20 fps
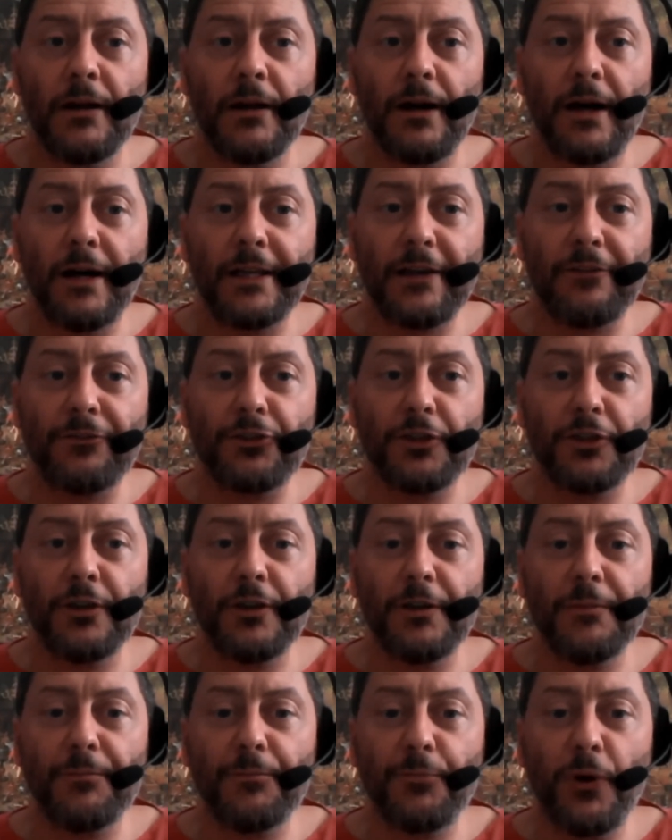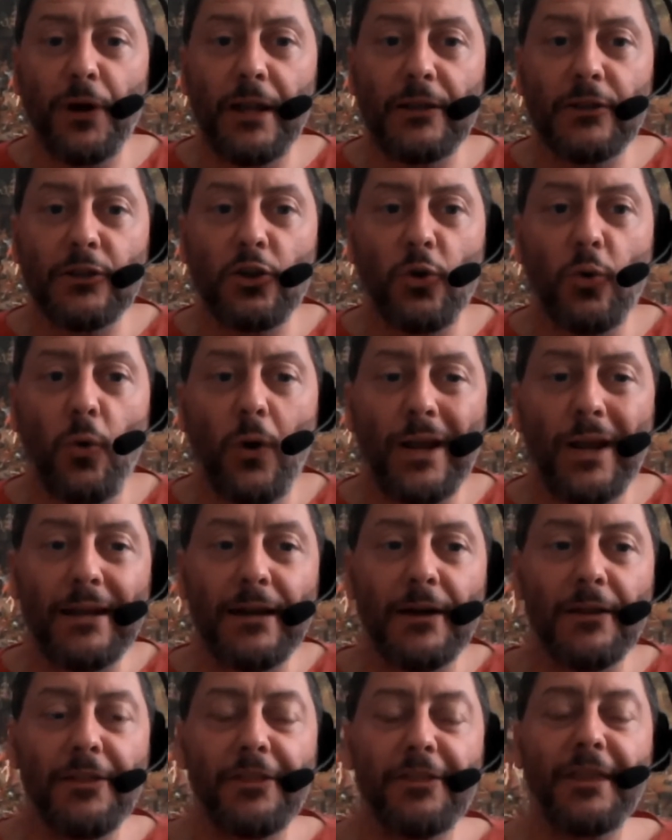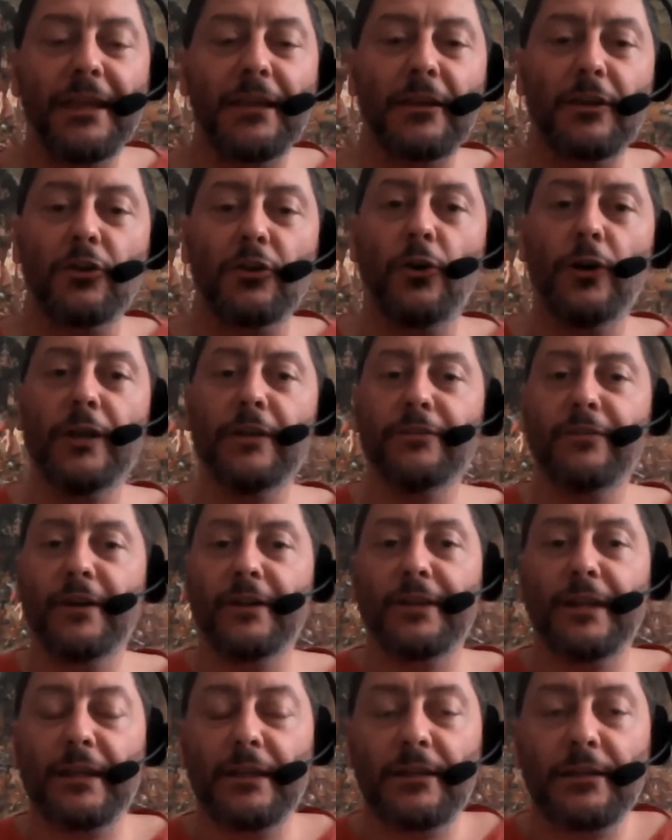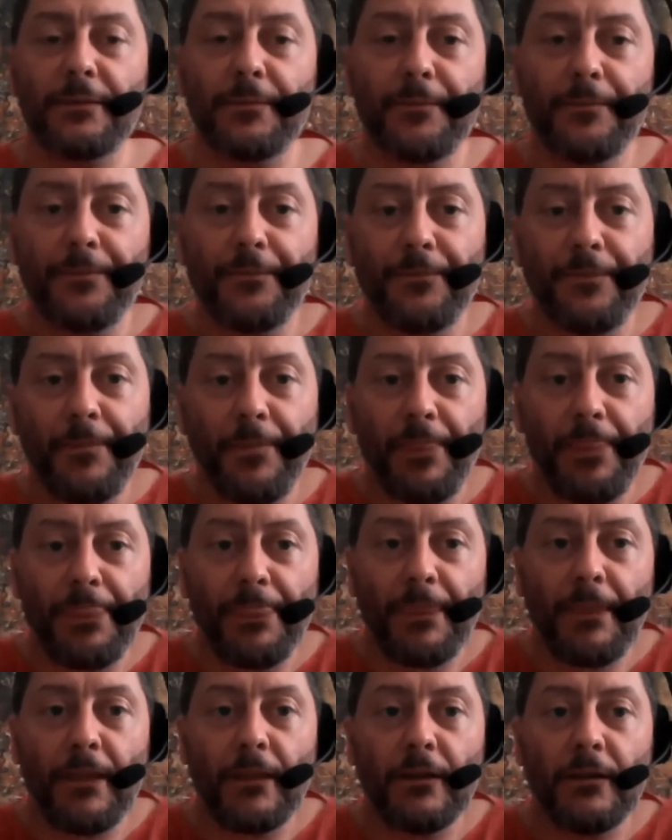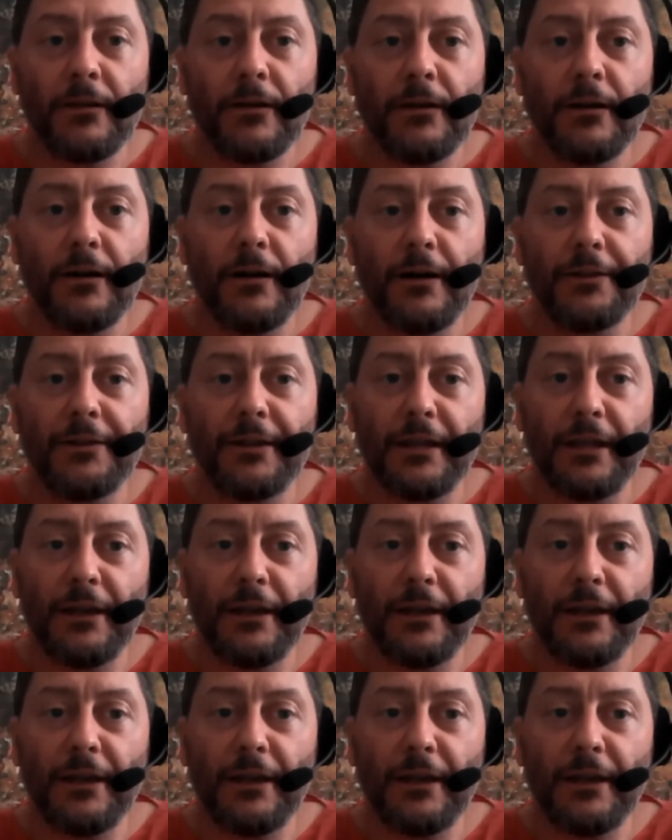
I'd have to put in quite a thick coif, I think. I